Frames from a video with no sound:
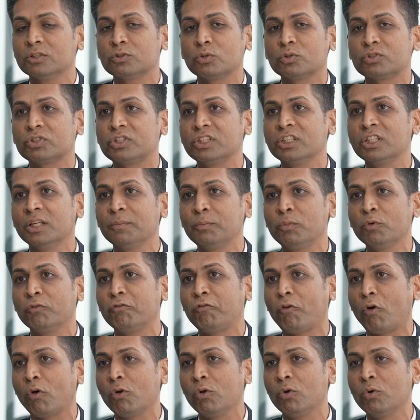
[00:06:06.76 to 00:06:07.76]
So Singapore
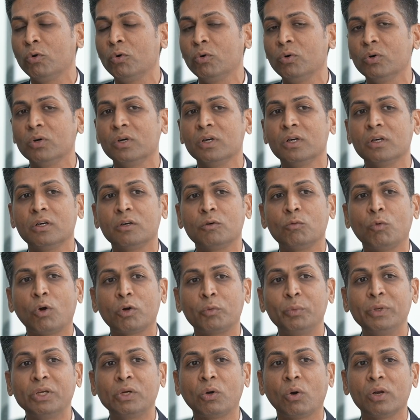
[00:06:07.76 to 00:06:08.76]
follow
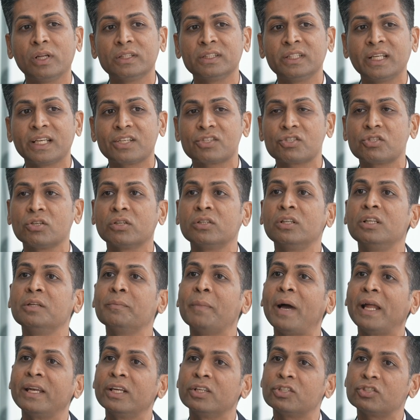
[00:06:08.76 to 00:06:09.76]
what we call as an externally
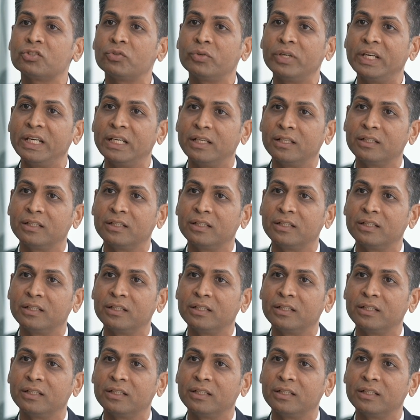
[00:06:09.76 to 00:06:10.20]
managed REIT.